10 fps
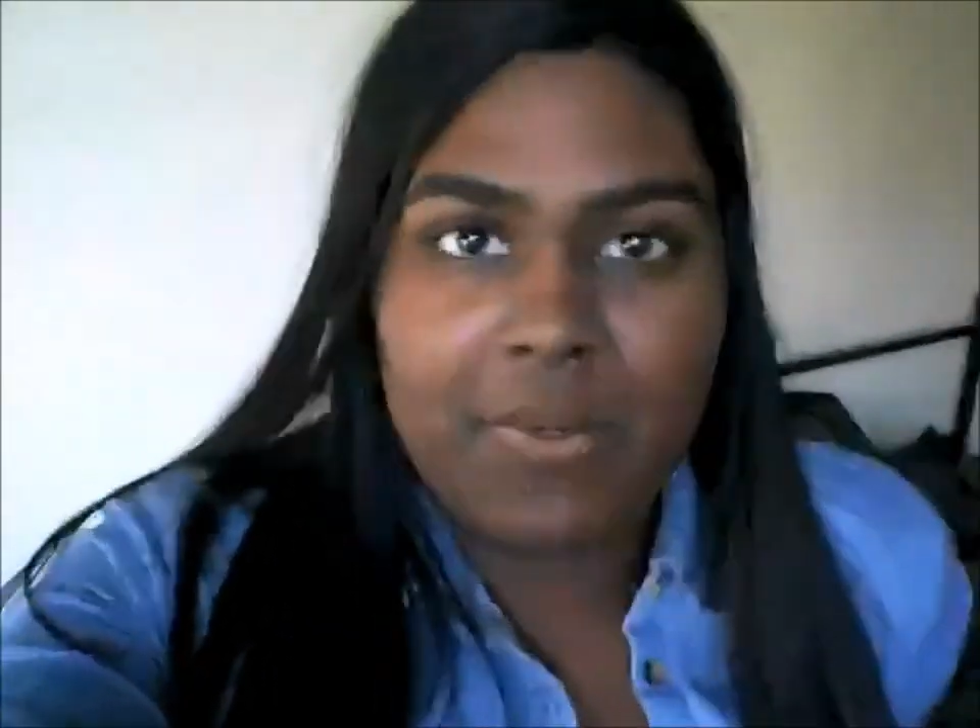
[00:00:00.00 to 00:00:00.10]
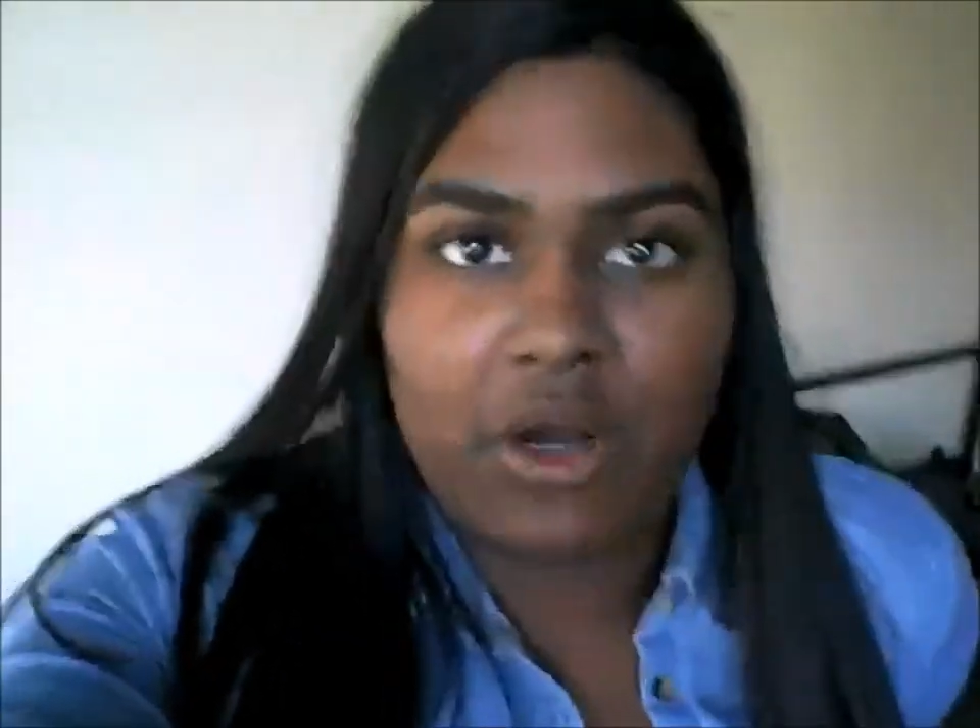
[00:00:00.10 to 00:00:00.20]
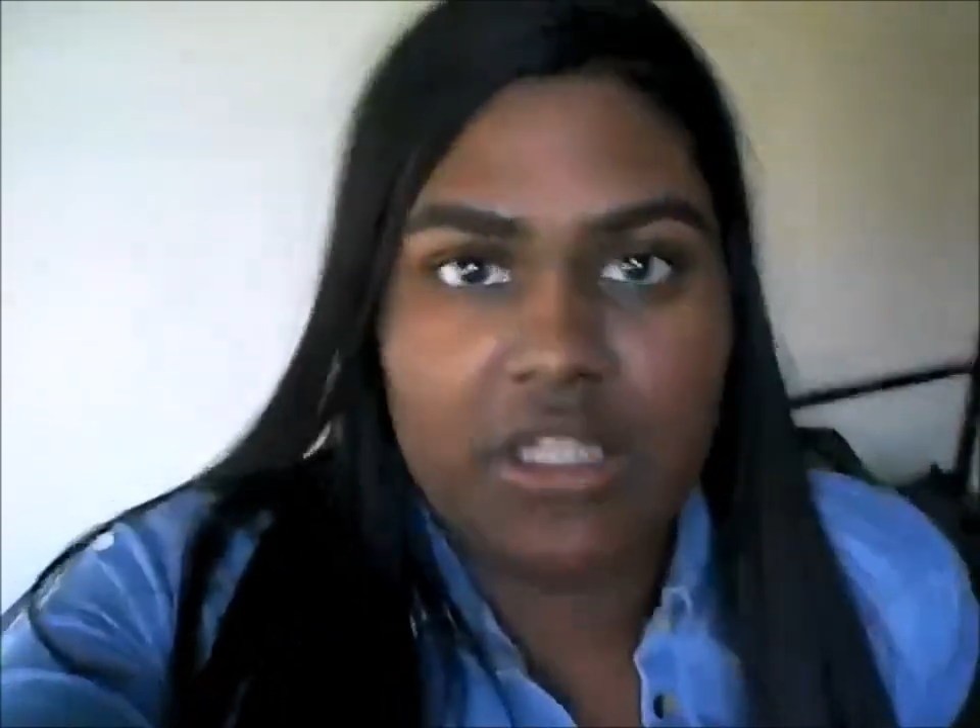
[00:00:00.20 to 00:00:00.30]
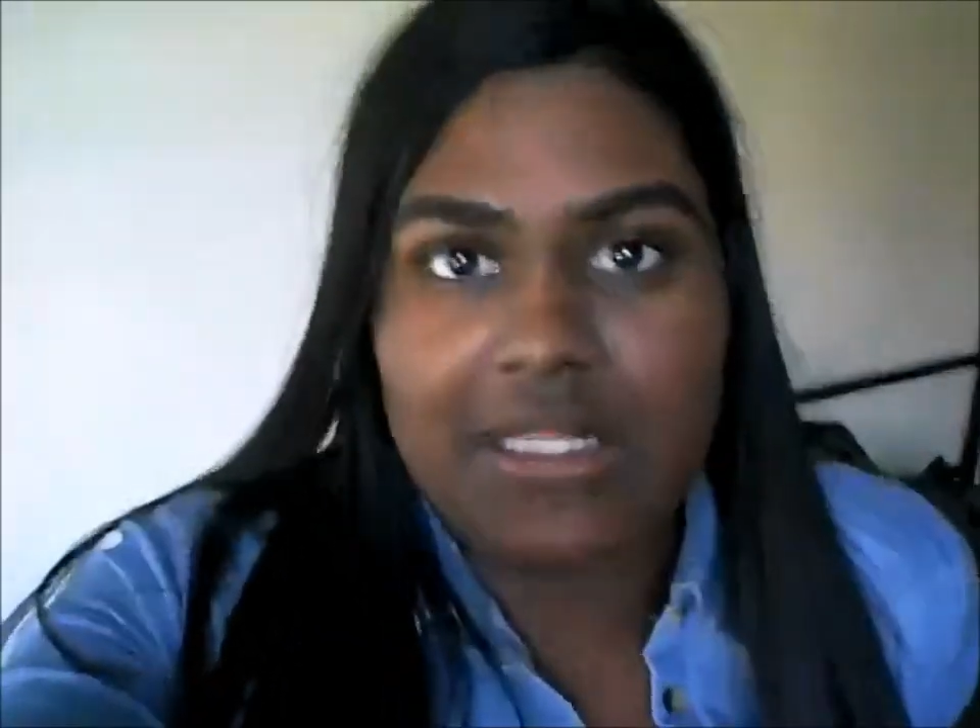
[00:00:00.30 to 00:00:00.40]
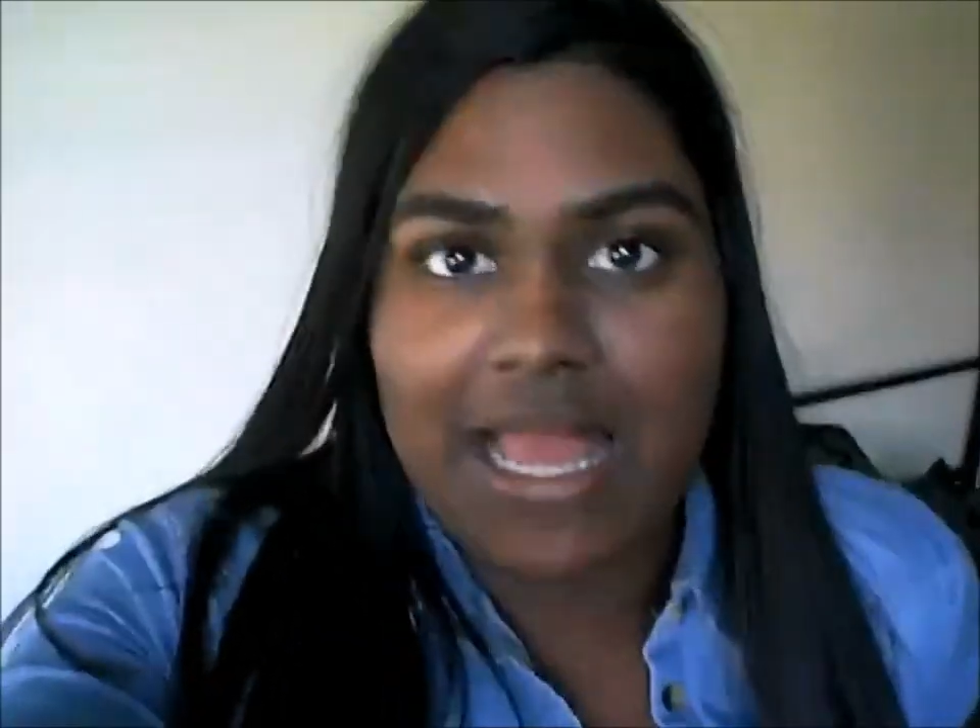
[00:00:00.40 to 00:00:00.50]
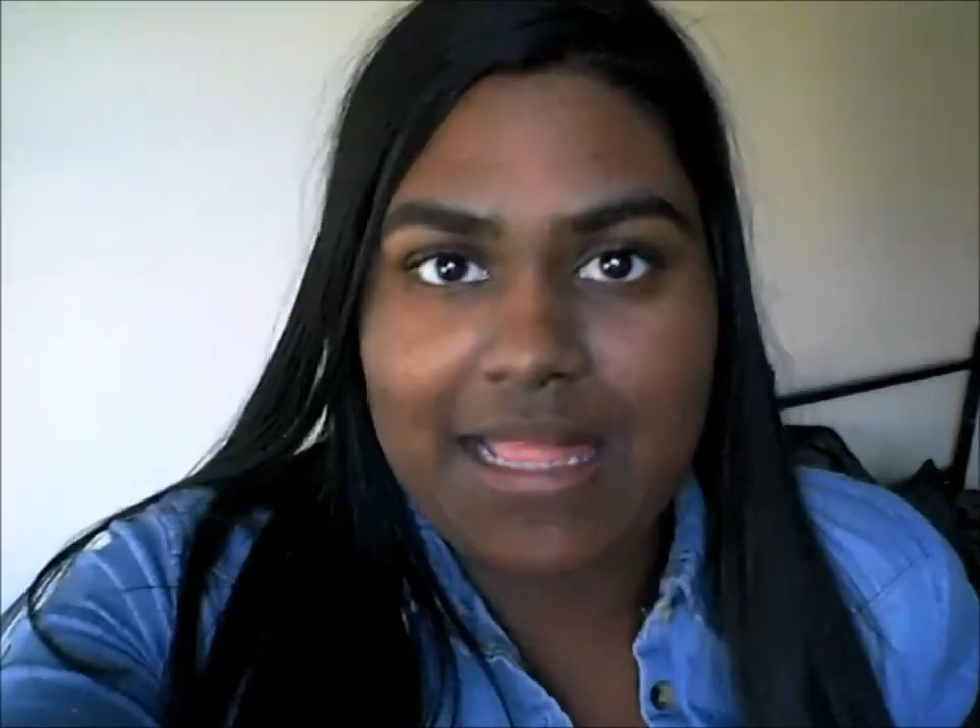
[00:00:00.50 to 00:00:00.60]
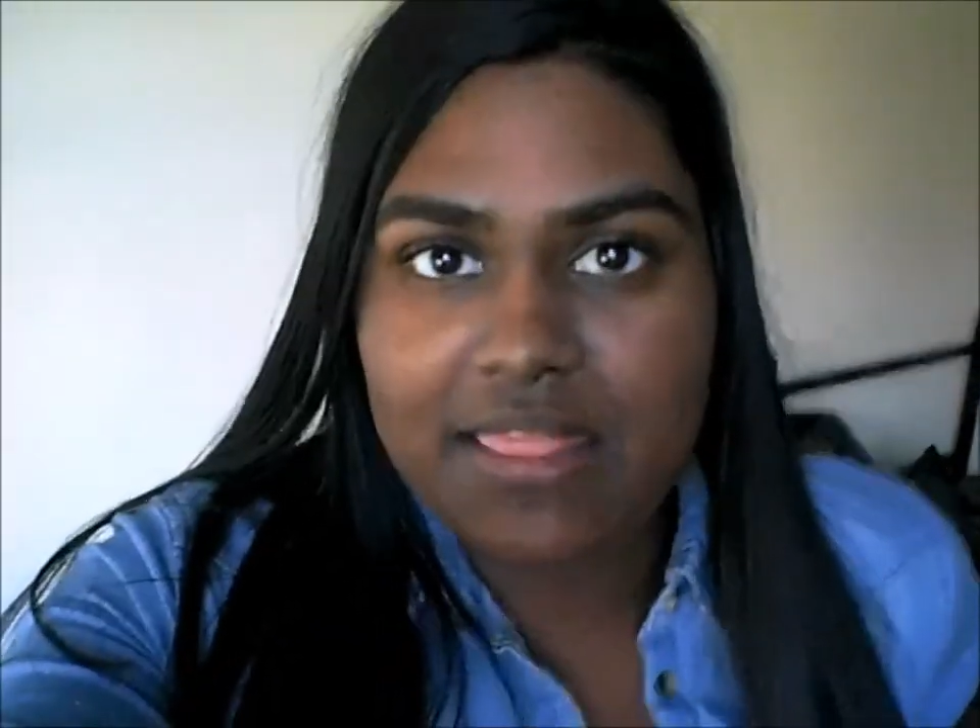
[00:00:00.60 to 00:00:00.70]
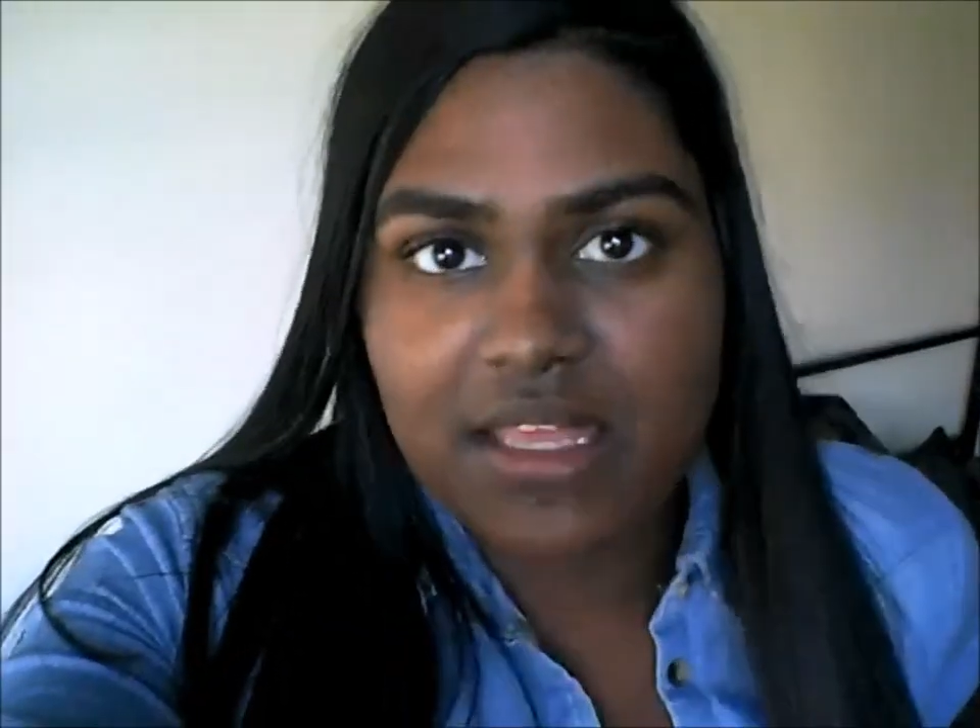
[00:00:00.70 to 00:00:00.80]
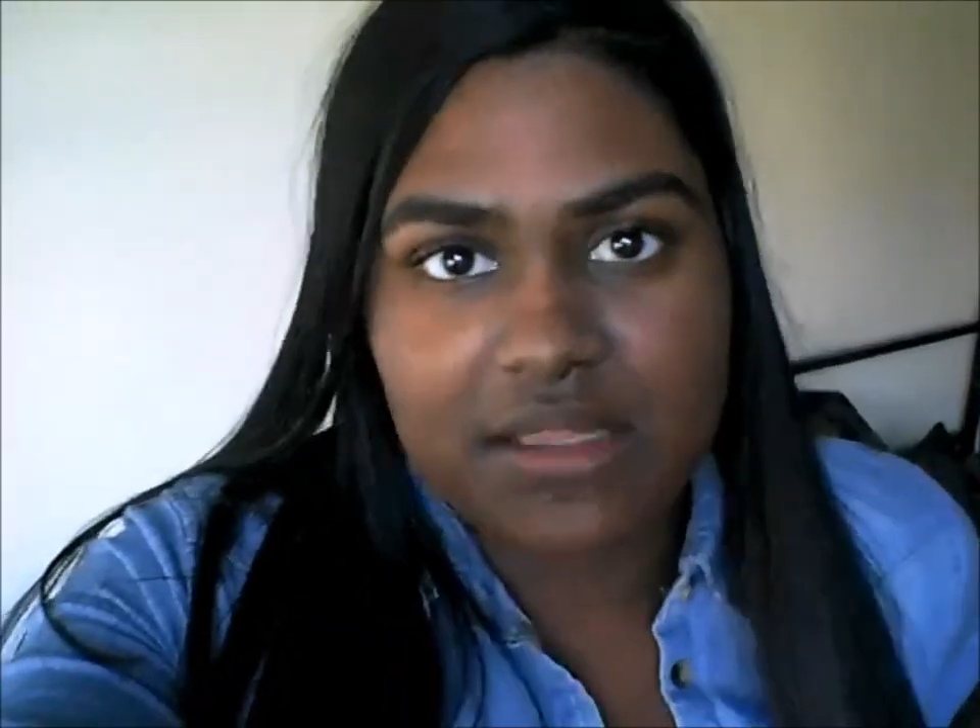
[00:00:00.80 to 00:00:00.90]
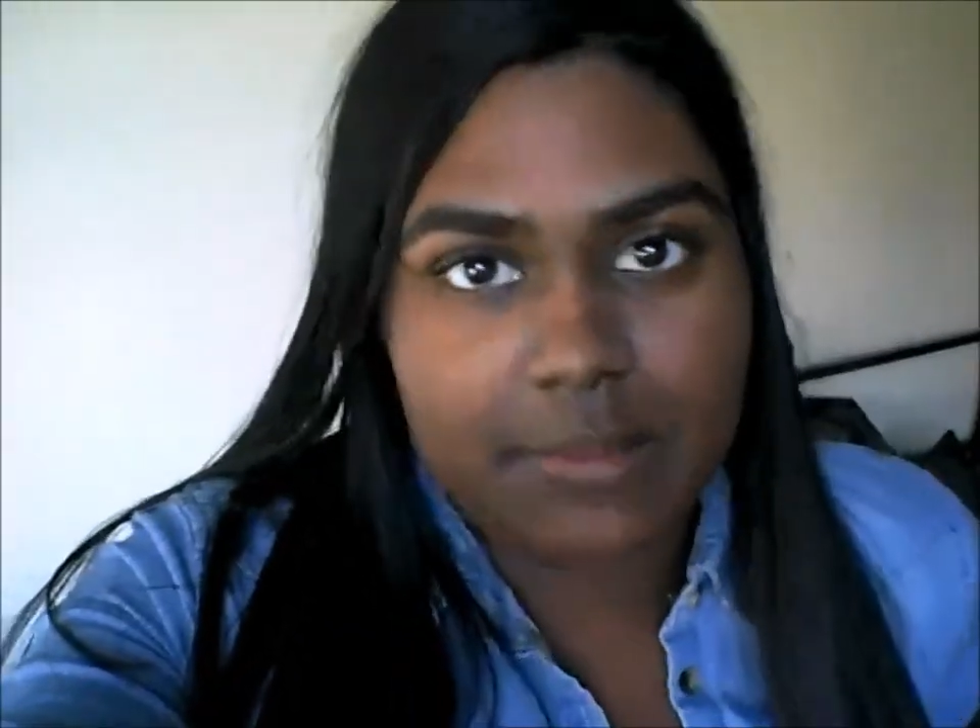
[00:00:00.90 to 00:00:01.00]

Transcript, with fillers: online thing,